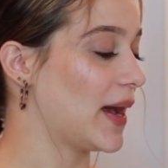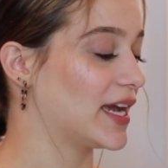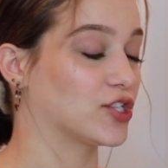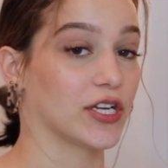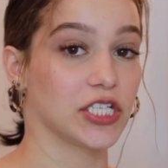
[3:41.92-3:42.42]

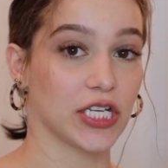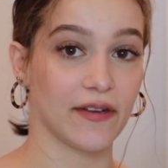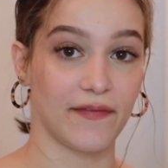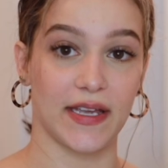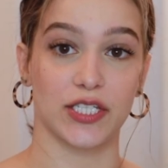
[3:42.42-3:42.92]

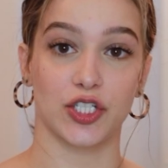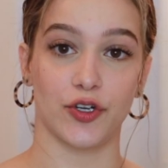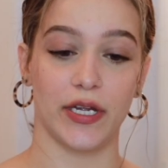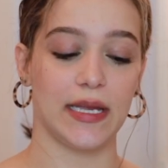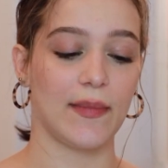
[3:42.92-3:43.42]
Hydration Face
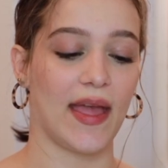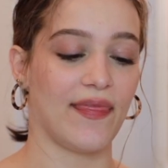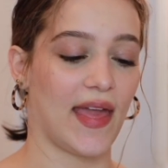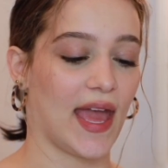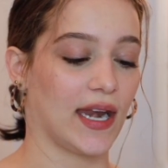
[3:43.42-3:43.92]
Cream
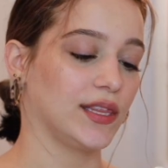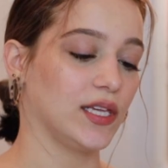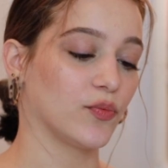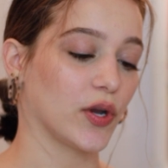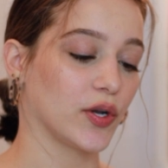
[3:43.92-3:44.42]
and then
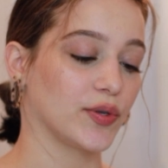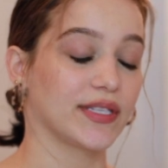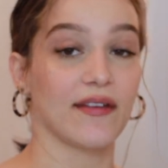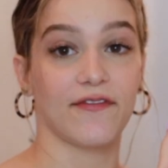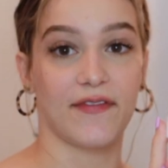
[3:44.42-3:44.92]
the
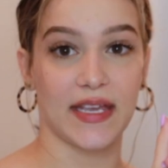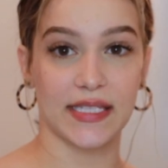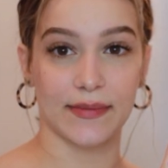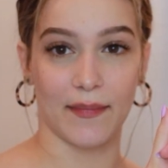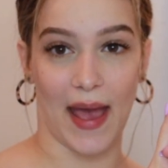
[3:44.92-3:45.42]
Rose
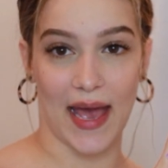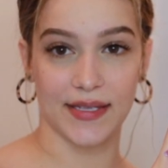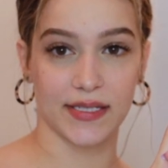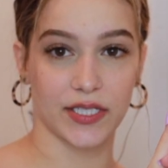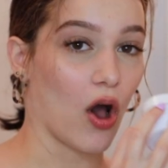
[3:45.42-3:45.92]
Face Masks.